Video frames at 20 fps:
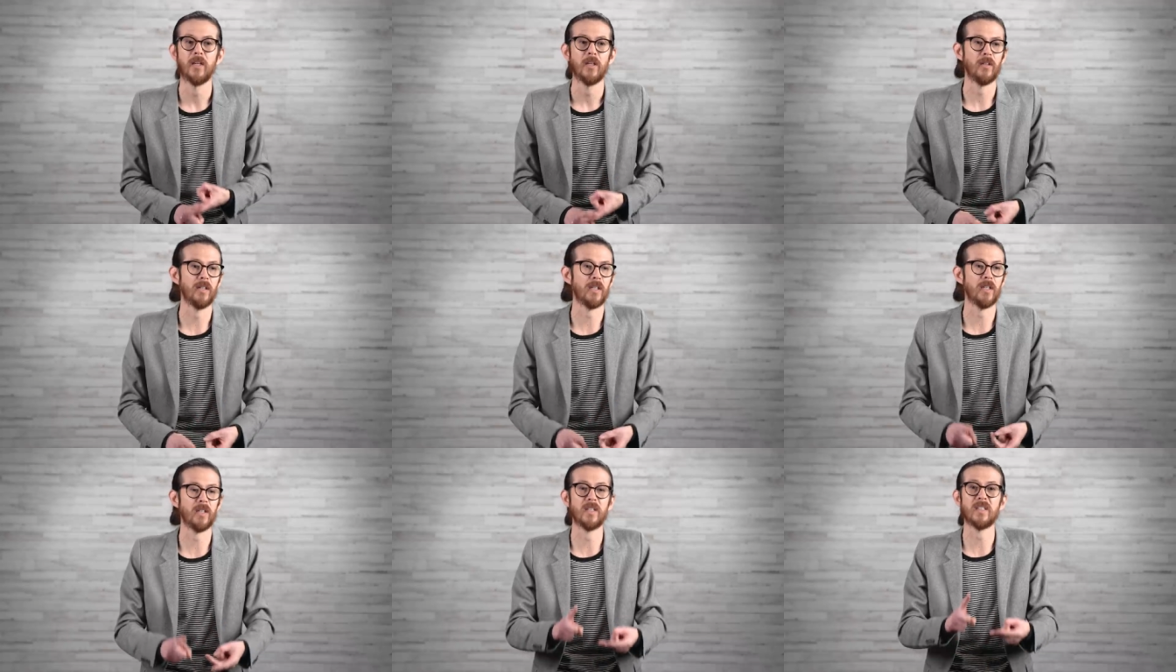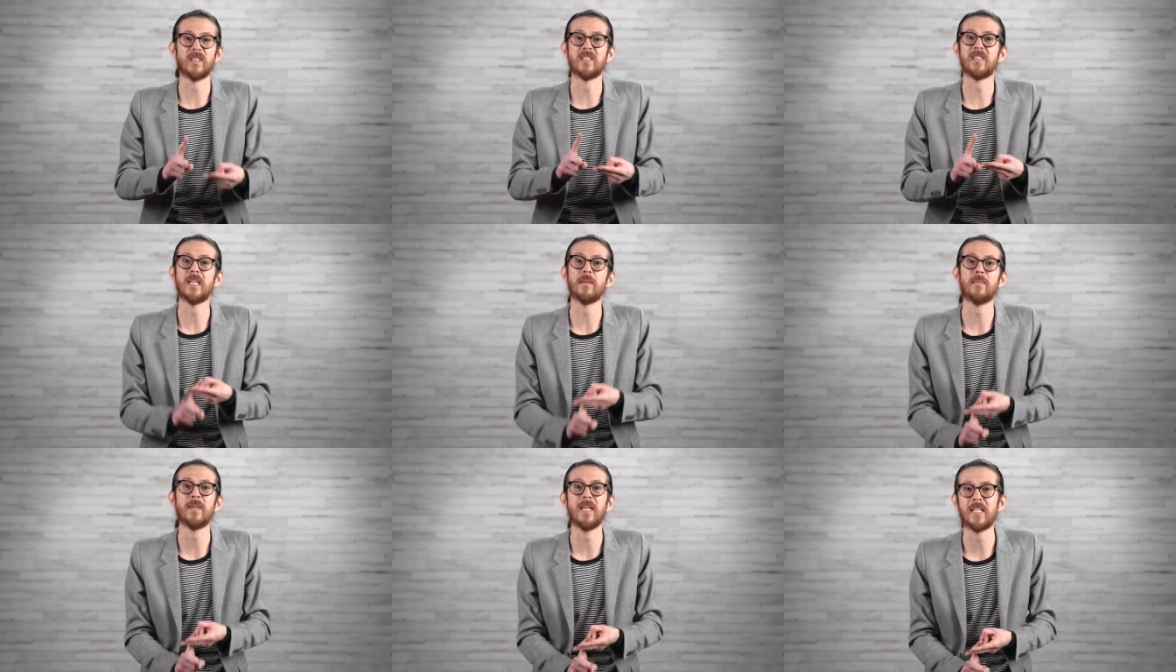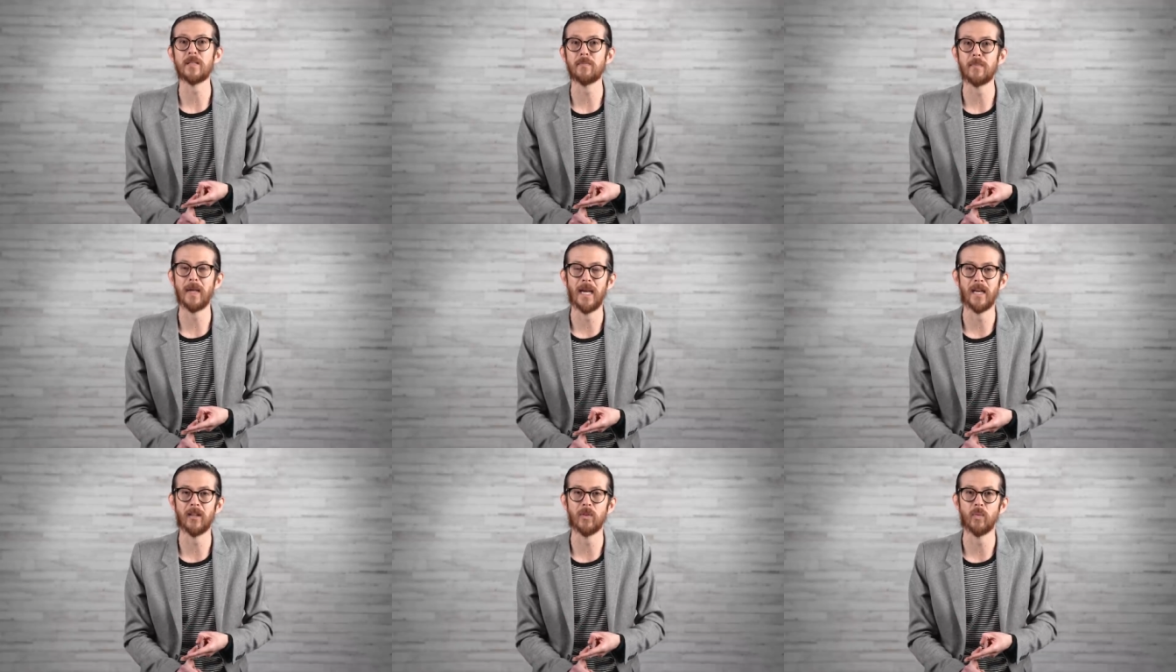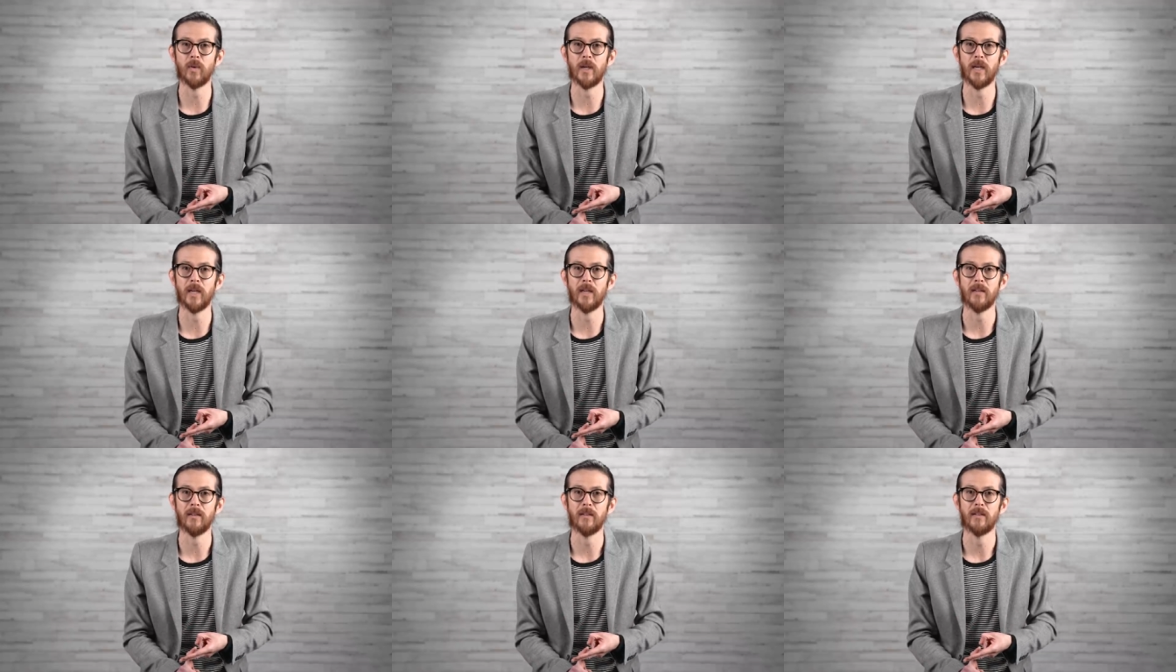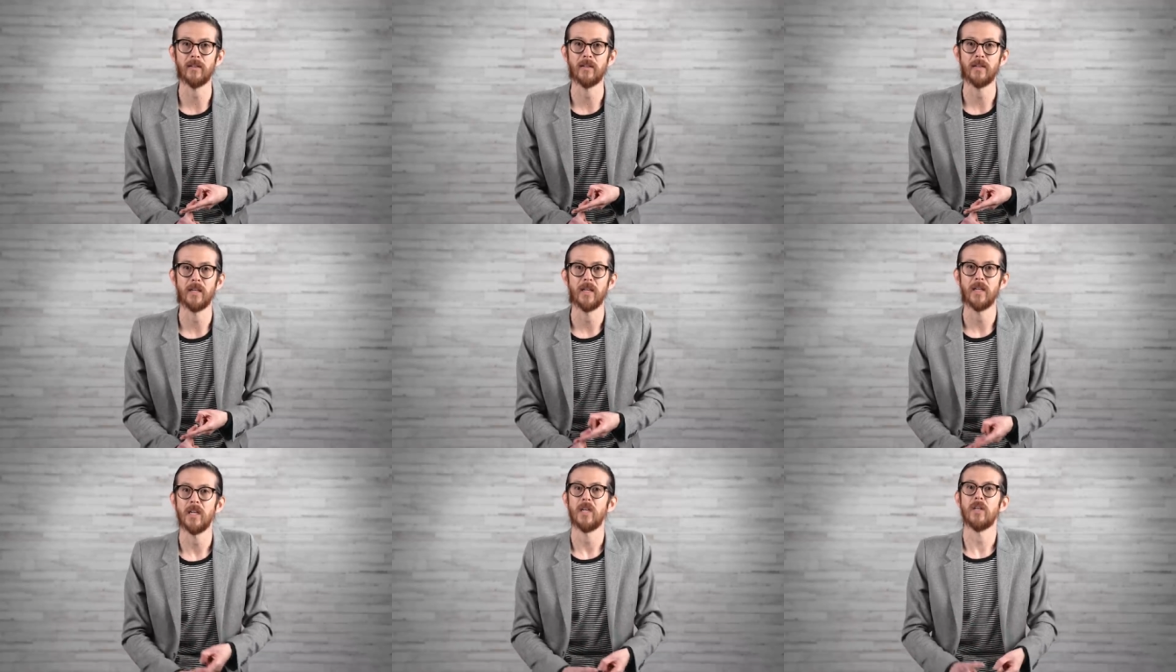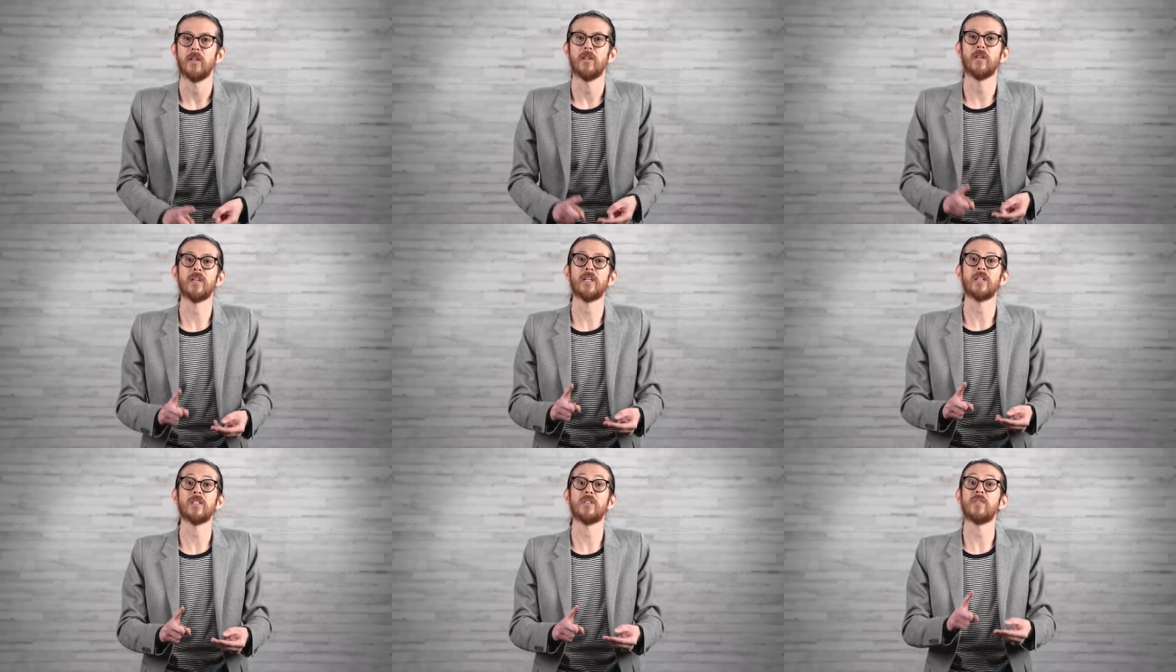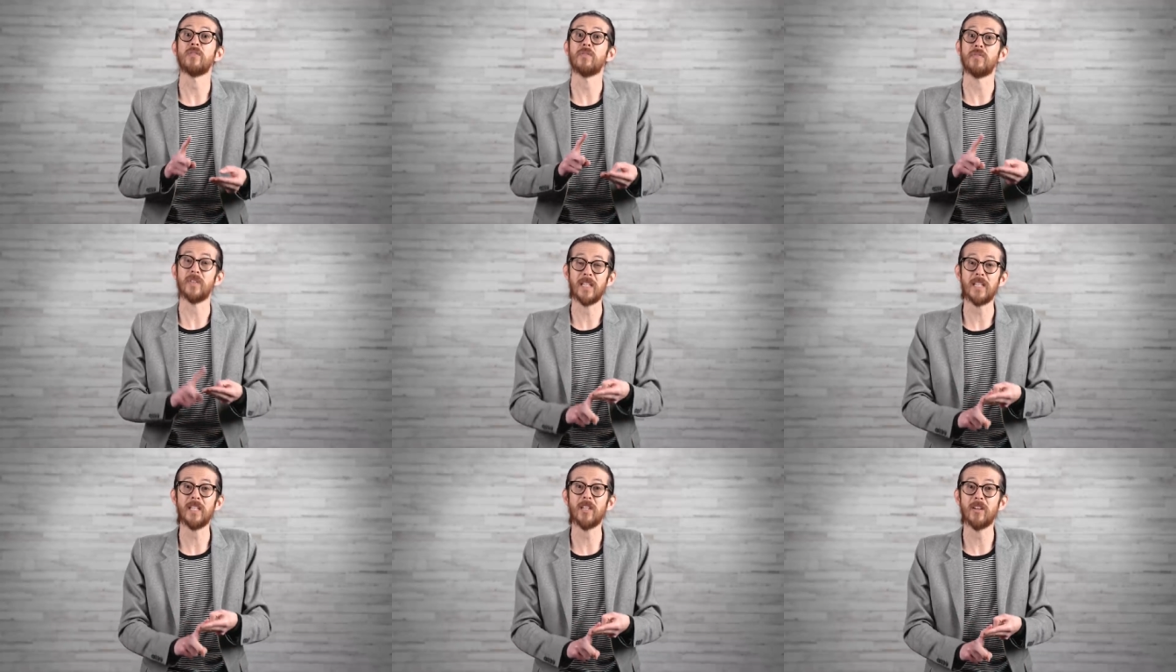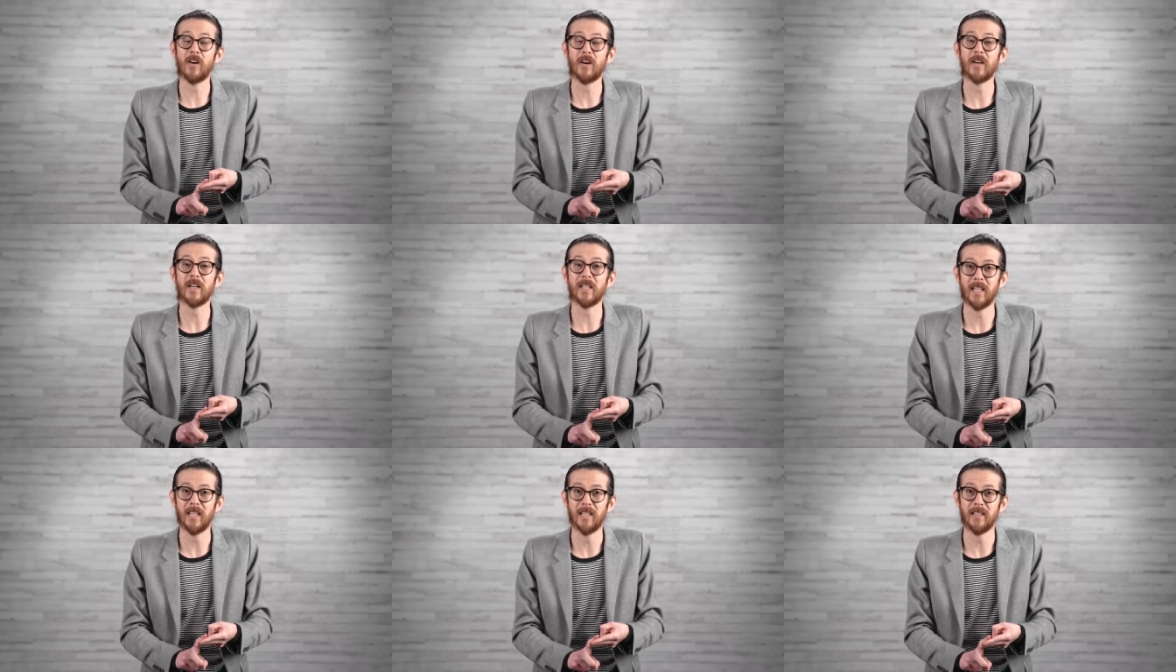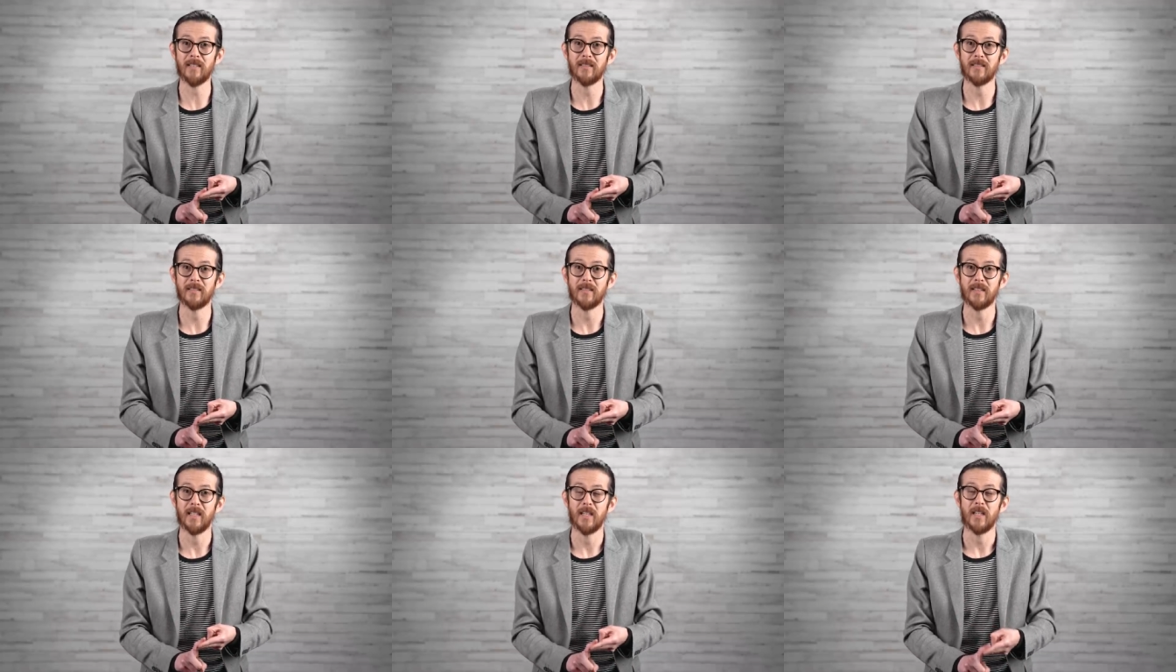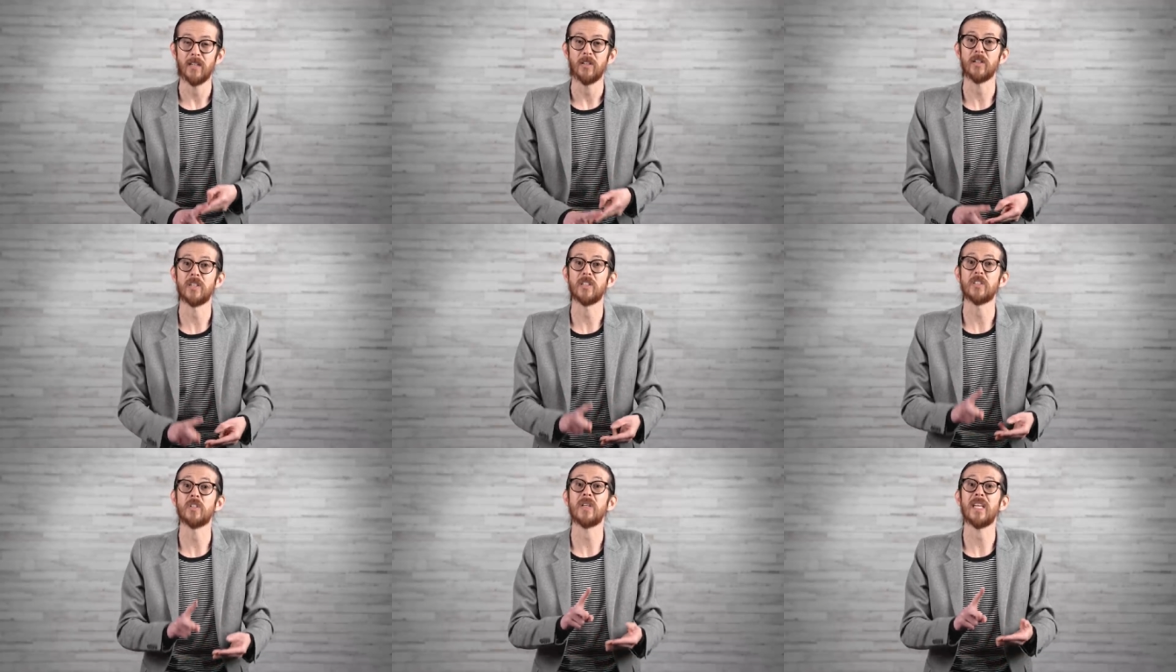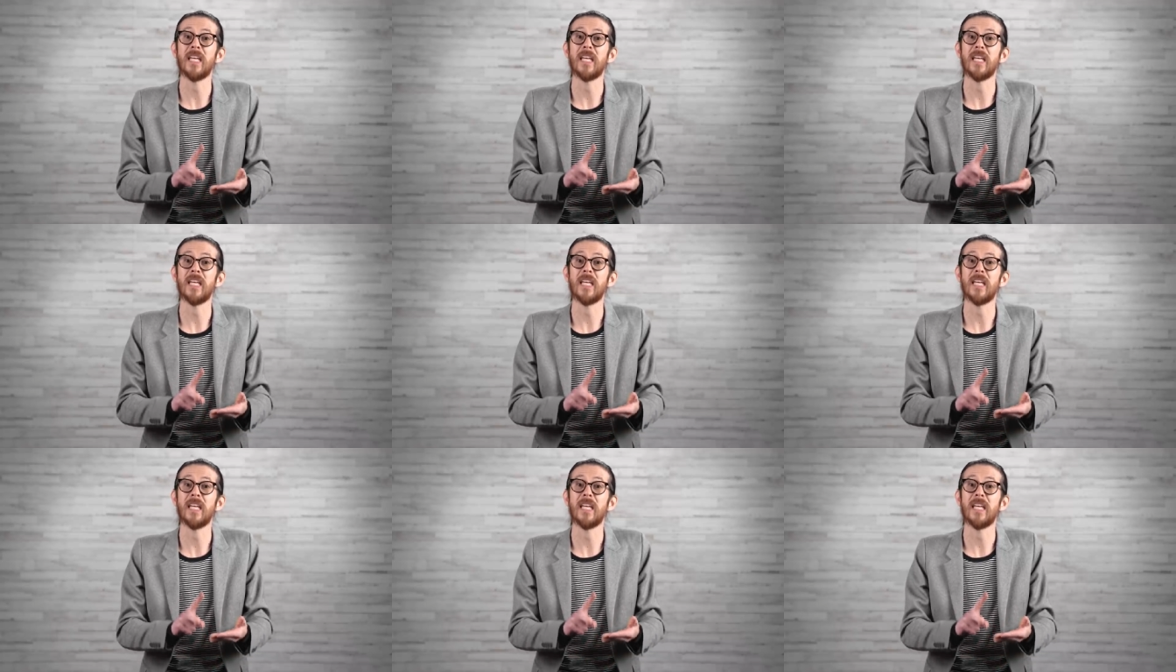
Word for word: look into the CBS pathway, look into VDR again, look into